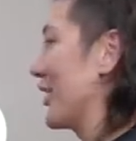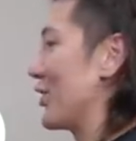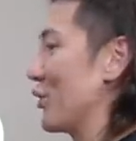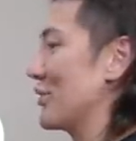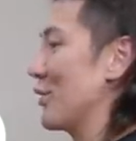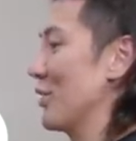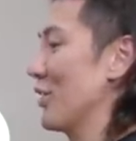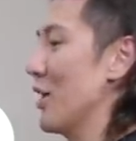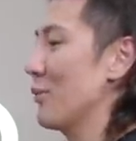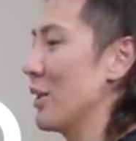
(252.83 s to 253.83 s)
I noticed that with
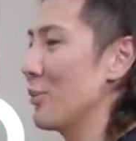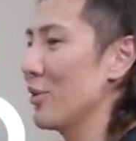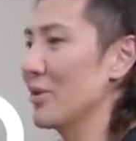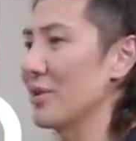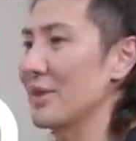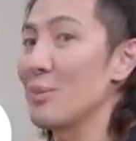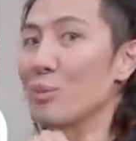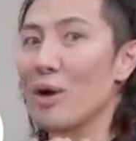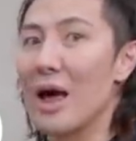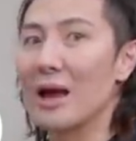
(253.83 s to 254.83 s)
a lot of people, they
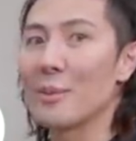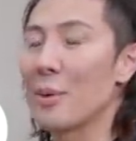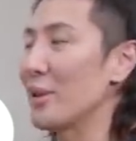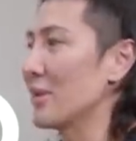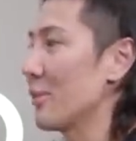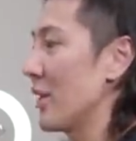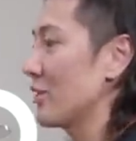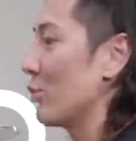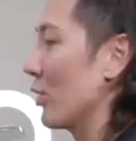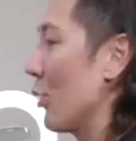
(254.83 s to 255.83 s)
brag about being the
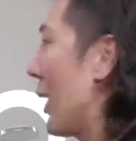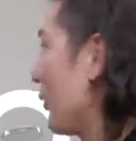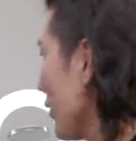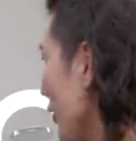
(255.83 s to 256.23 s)
best blowouter.